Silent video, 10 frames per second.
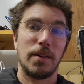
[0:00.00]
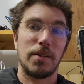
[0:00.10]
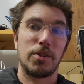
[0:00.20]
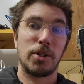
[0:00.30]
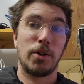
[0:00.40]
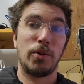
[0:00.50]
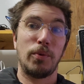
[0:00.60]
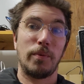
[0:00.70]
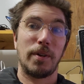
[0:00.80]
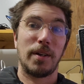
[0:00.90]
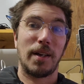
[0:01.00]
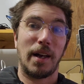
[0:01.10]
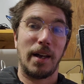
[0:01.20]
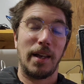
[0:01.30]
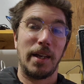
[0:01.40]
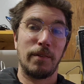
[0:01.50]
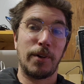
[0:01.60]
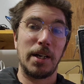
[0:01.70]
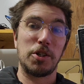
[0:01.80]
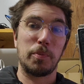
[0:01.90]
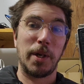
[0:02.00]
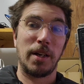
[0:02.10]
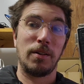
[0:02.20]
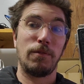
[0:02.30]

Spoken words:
So if I spend